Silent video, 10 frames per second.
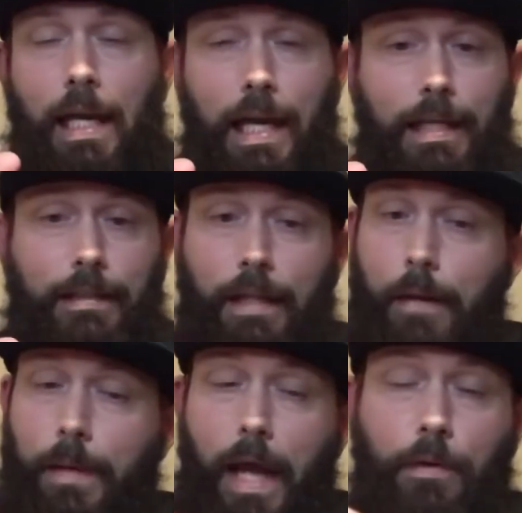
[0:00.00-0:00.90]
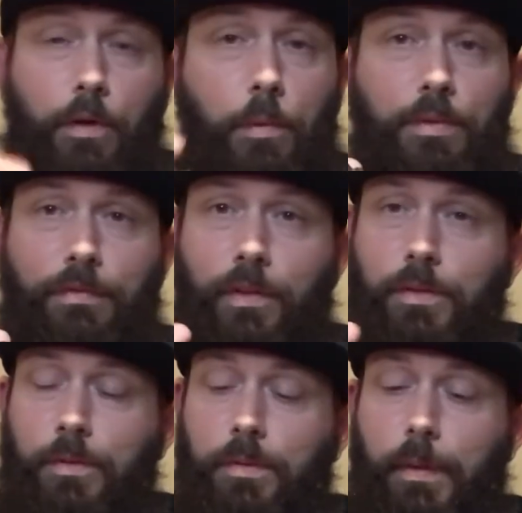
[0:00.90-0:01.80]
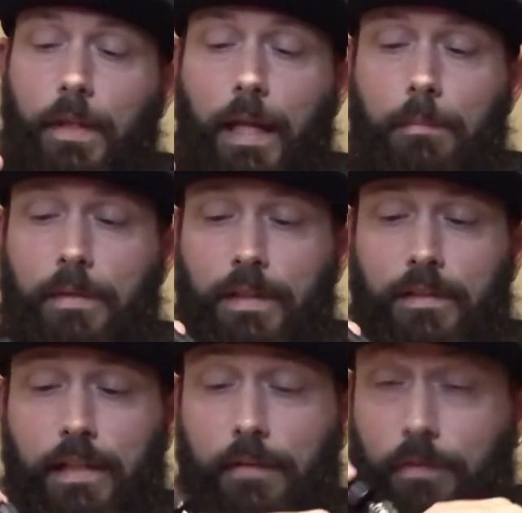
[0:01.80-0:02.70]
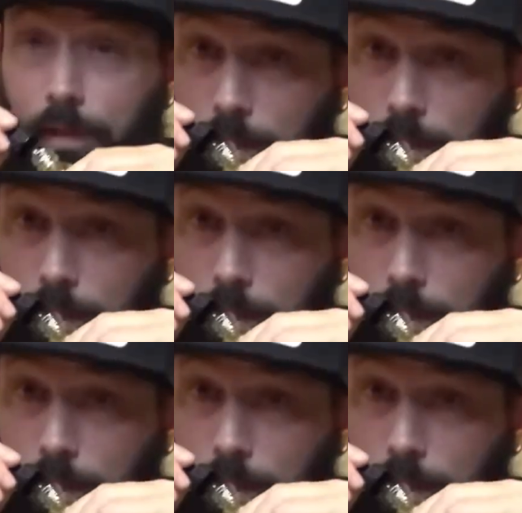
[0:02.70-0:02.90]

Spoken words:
And I mean, I don't know what the first one smelled like, but this definitely,